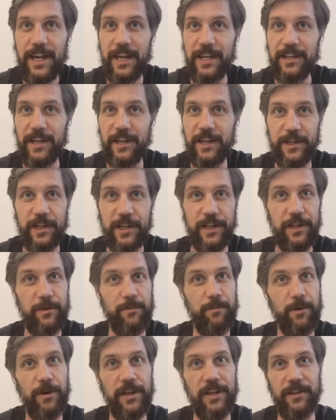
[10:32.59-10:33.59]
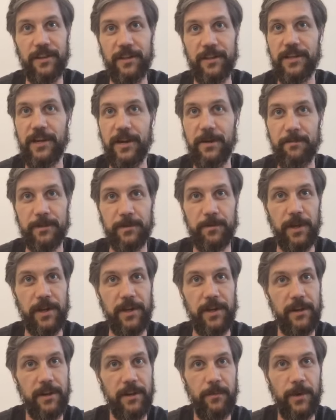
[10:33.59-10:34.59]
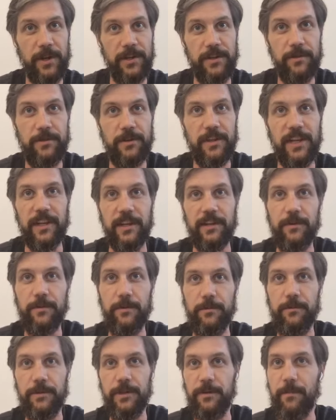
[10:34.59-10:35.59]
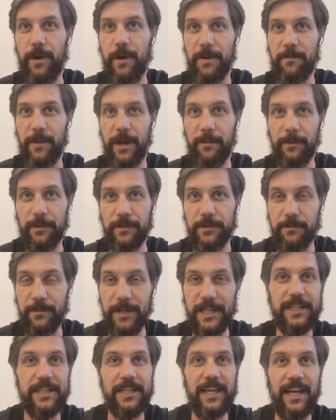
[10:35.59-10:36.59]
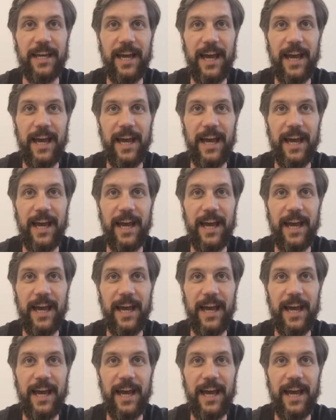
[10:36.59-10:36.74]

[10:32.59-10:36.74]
Essentially, you put in the times when you think you might be able to meet.